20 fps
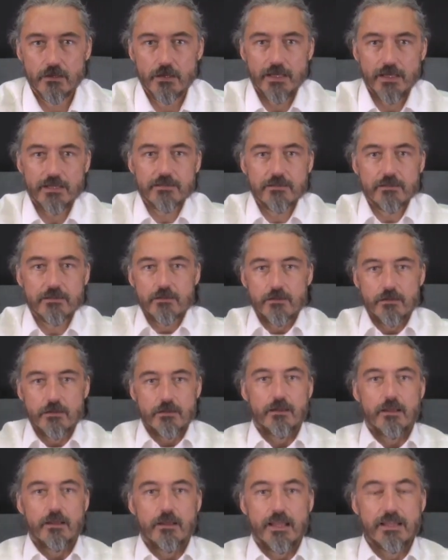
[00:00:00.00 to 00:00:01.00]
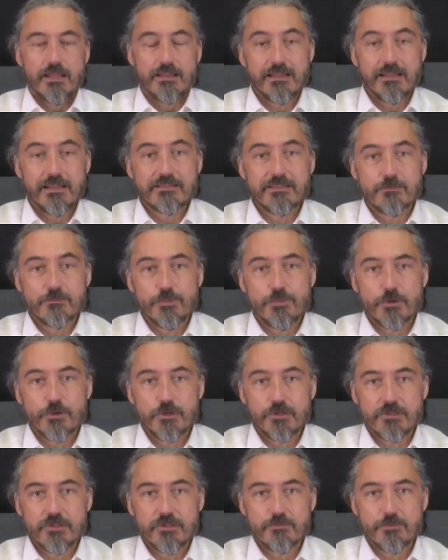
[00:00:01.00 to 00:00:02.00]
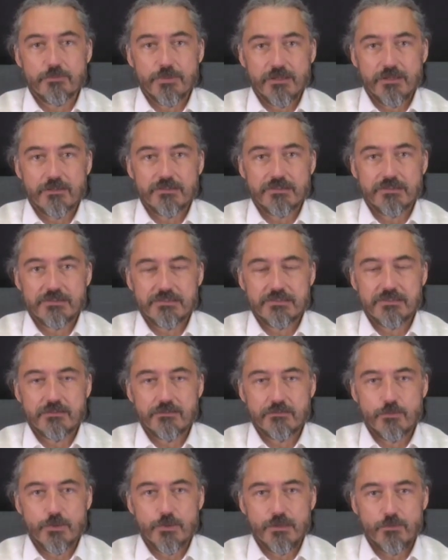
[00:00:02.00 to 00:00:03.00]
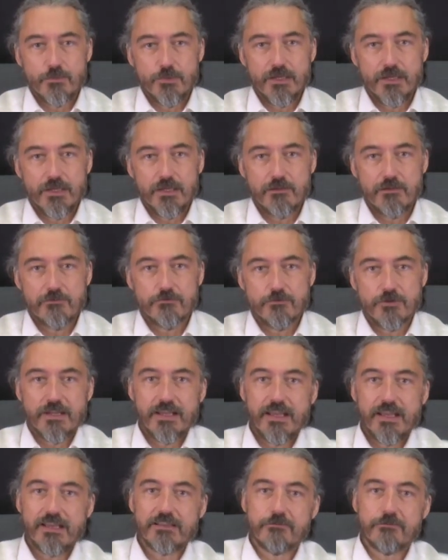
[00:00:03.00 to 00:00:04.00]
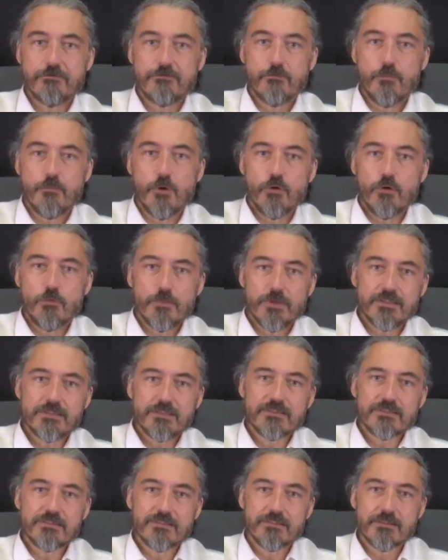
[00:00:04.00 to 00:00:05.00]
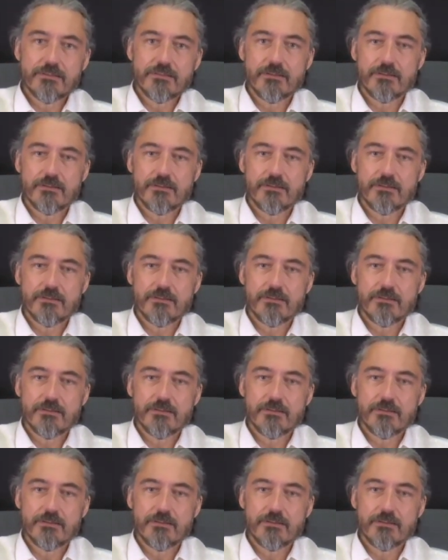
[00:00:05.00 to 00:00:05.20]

And that's important because when we have reactive moments